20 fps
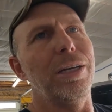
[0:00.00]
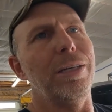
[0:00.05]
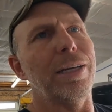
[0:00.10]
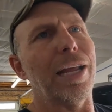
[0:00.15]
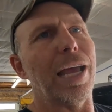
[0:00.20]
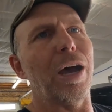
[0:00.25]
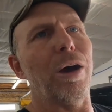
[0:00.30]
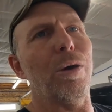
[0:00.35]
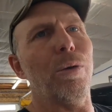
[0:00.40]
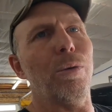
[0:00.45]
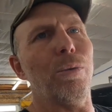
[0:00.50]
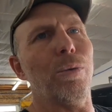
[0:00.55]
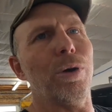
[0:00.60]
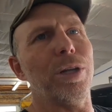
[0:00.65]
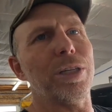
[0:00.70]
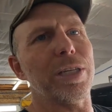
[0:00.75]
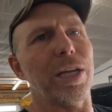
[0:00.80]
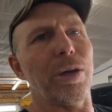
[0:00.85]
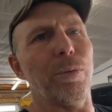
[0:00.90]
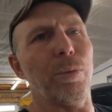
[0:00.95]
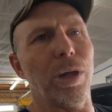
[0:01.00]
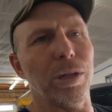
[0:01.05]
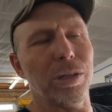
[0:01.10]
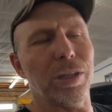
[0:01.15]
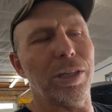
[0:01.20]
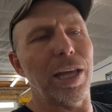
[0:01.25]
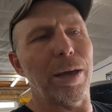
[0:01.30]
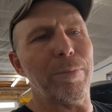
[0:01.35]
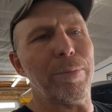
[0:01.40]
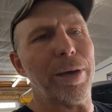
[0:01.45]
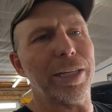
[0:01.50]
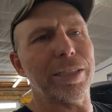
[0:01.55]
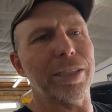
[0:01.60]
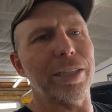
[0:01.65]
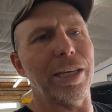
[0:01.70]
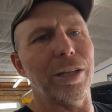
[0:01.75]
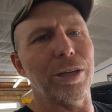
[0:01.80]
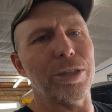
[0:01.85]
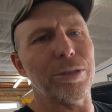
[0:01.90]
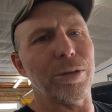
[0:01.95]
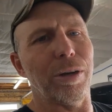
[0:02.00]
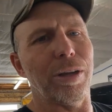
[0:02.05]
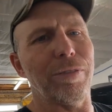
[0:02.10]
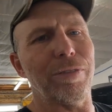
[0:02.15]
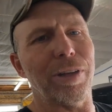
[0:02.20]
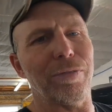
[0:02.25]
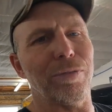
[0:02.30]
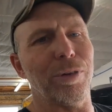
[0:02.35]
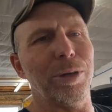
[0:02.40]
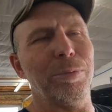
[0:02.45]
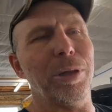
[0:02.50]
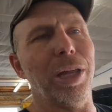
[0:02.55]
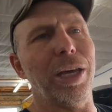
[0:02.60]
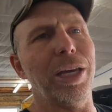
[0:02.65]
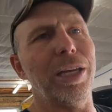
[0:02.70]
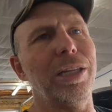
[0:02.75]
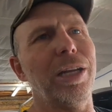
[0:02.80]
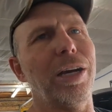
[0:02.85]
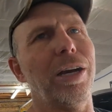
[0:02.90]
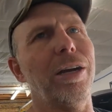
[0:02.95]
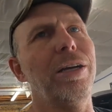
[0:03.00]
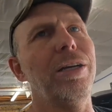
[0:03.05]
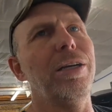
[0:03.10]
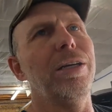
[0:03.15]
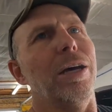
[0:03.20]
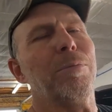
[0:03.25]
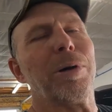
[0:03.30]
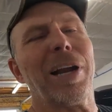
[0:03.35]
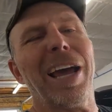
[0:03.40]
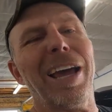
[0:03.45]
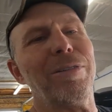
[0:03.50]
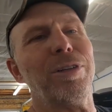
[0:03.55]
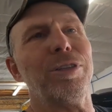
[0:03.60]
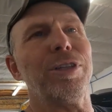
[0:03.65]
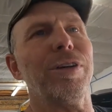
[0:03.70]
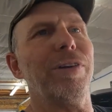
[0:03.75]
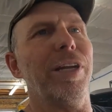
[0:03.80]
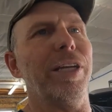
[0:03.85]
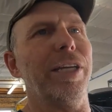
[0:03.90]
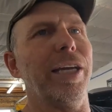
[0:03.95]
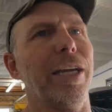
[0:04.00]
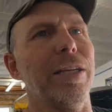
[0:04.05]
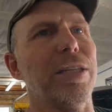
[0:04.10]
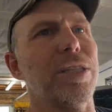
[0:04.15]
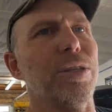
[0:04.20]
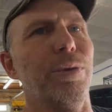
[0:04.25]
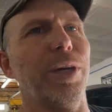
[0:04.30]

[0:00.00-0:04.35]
now once I welded that back together, so I don't have that free play in there, but I haven't driven it yet,